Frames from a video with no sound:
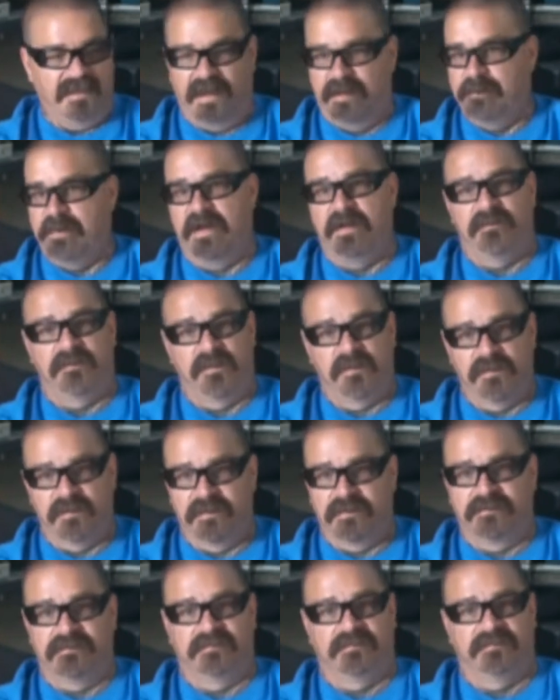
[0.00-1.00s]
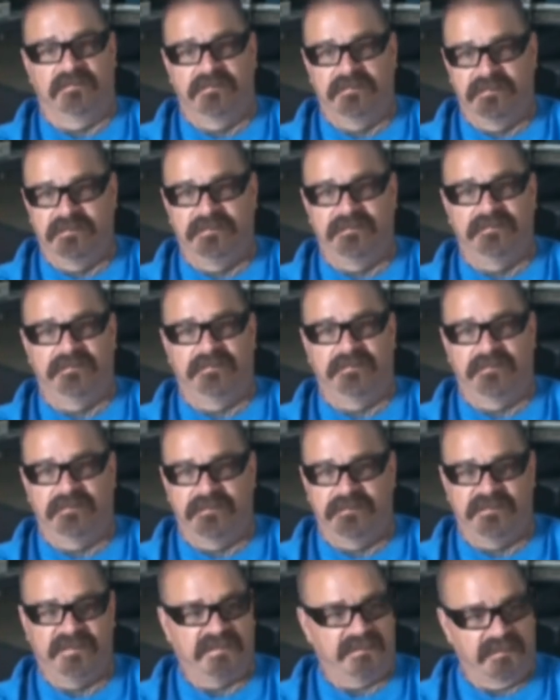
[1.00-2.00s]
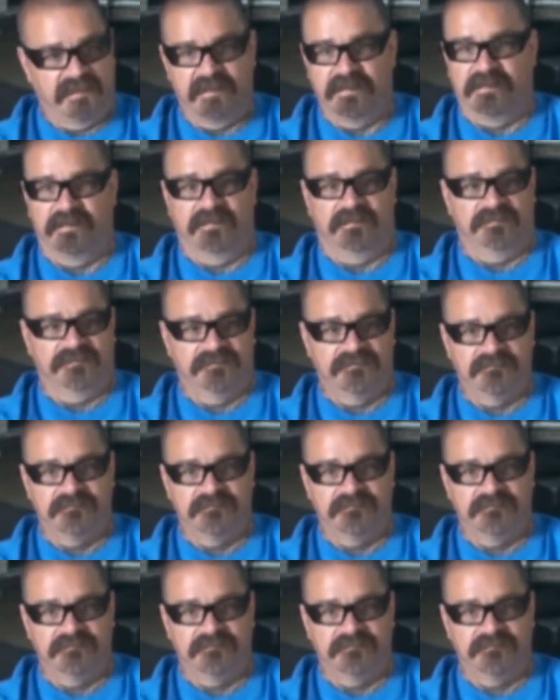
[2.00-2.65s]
I'm on board. Straight up.